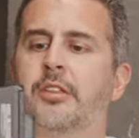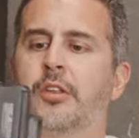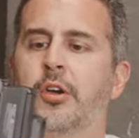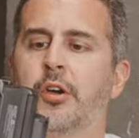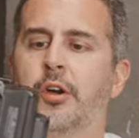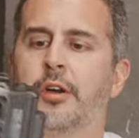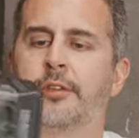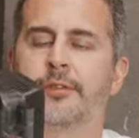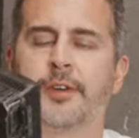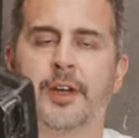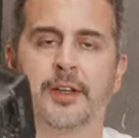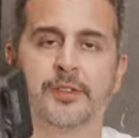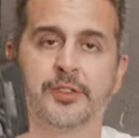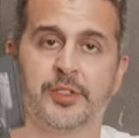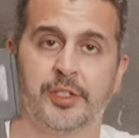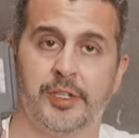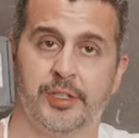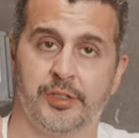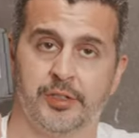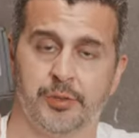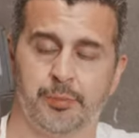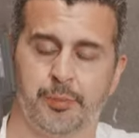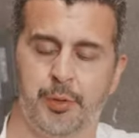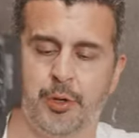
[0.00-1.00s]
The R5C
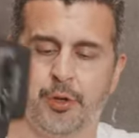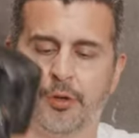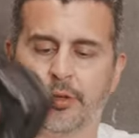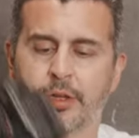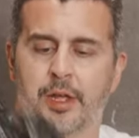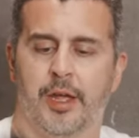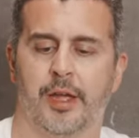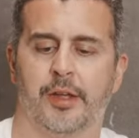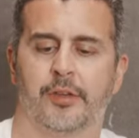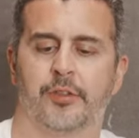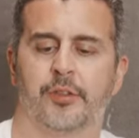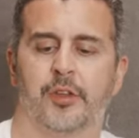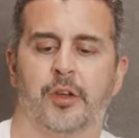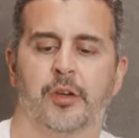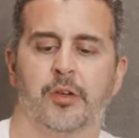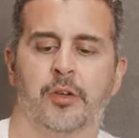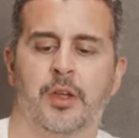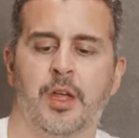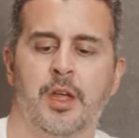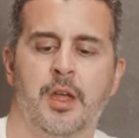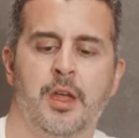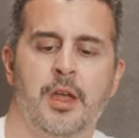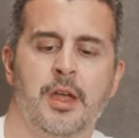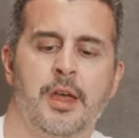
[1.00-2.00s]
is a pure tank. So
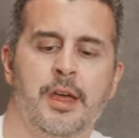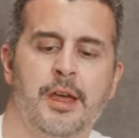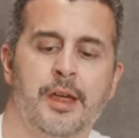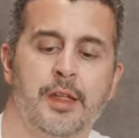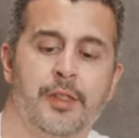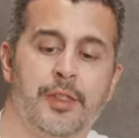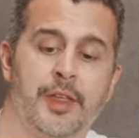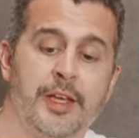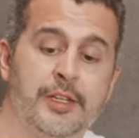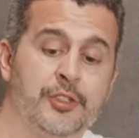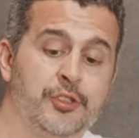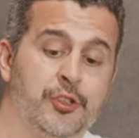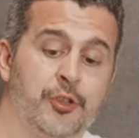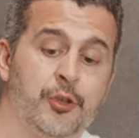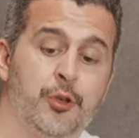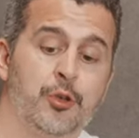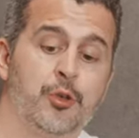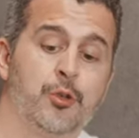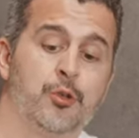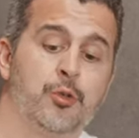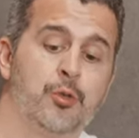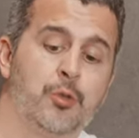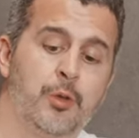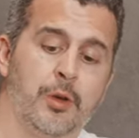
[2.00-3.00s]
things
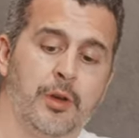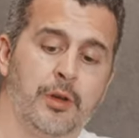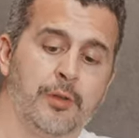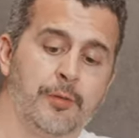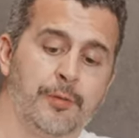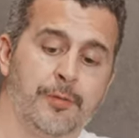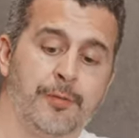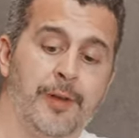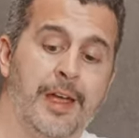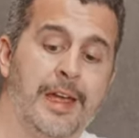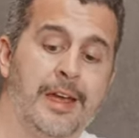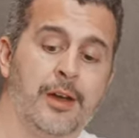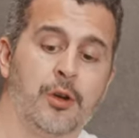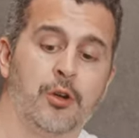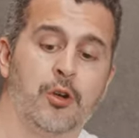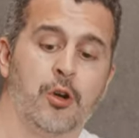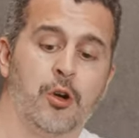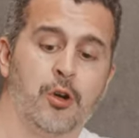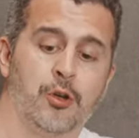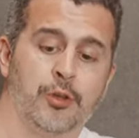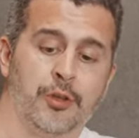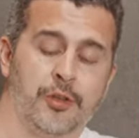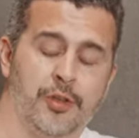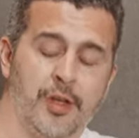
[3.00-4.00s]
do fail
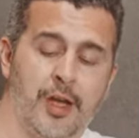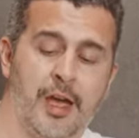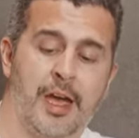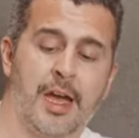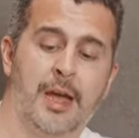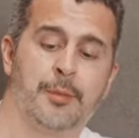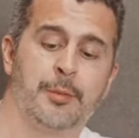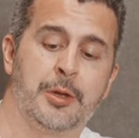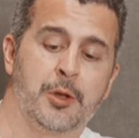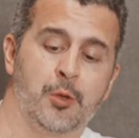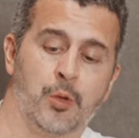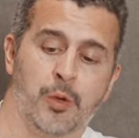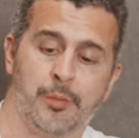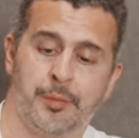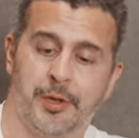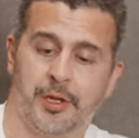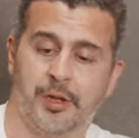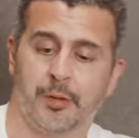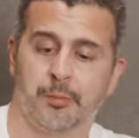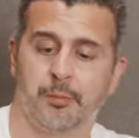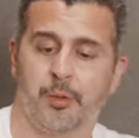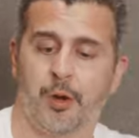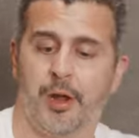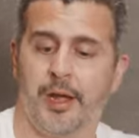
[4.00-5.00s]
all the time. Equipment
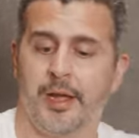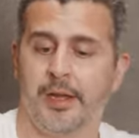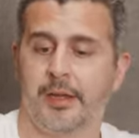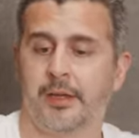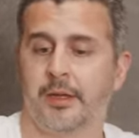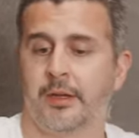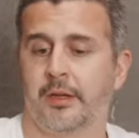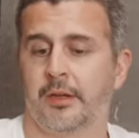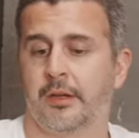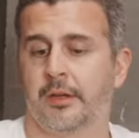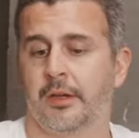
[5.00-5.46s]
can break.